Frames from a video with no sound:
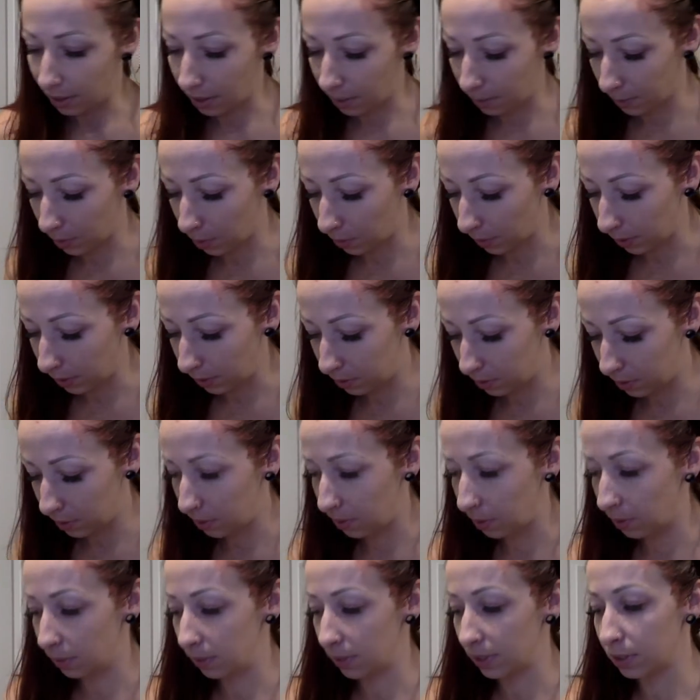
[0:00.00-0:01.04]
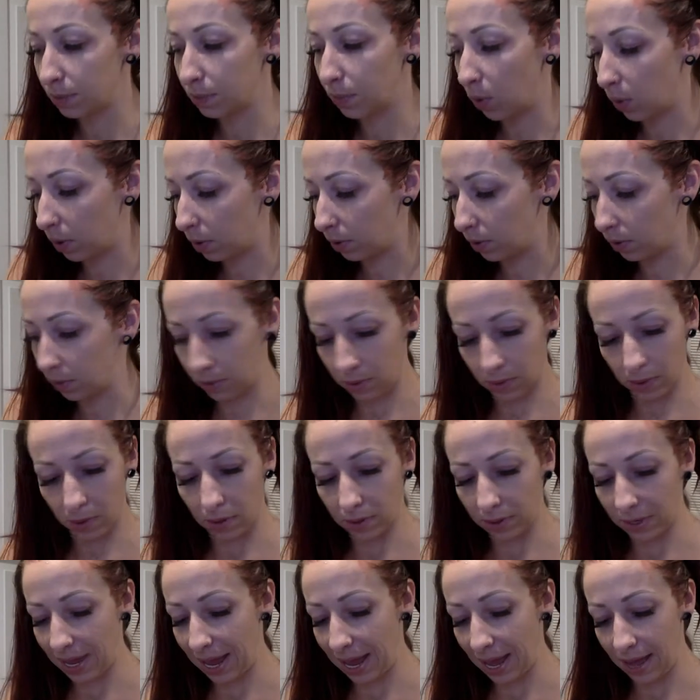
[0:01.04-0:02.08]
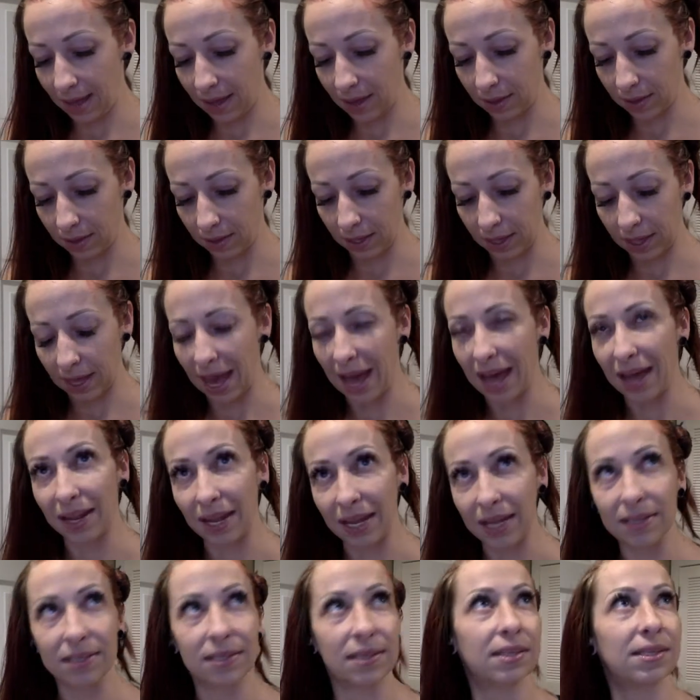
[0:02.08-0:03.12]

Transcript: I'm going through this portal called like Alex.